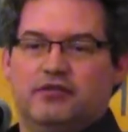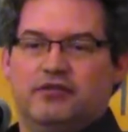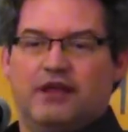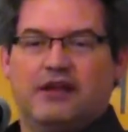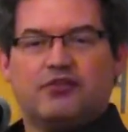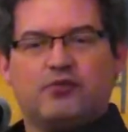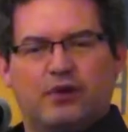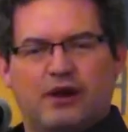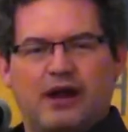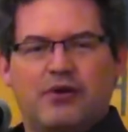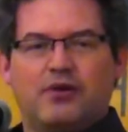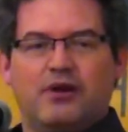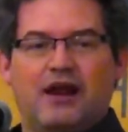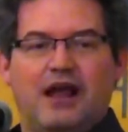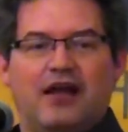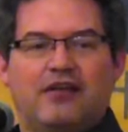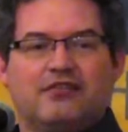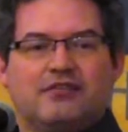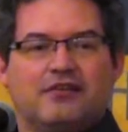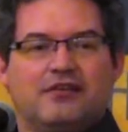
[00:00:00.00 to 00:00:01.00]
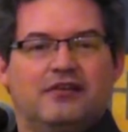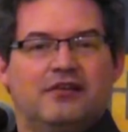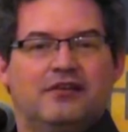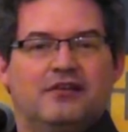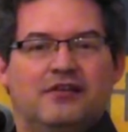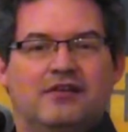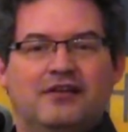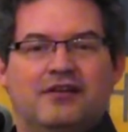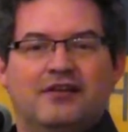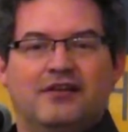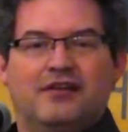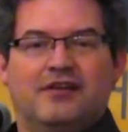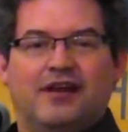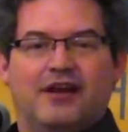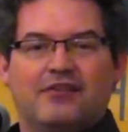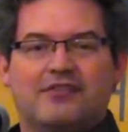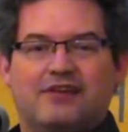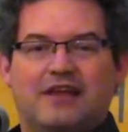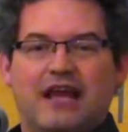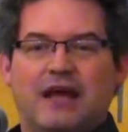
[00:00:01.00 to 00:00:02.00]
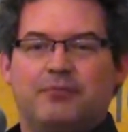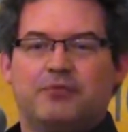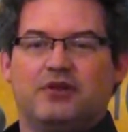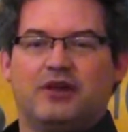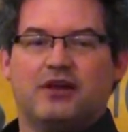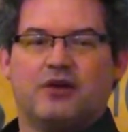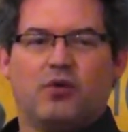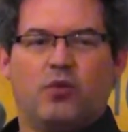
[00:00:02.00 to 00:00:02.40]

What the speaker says: That's what I would ask a skeptic.